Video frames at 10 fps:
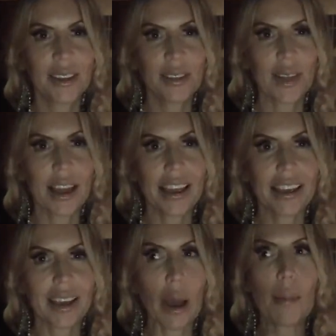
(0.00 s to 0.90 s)

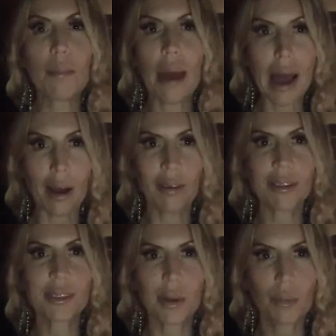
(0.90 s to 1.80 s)
like about
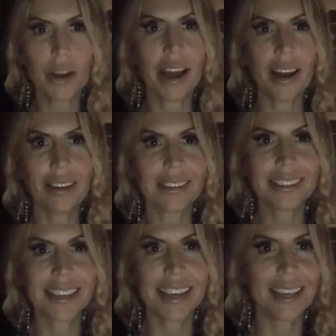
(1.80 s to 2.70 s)
someone else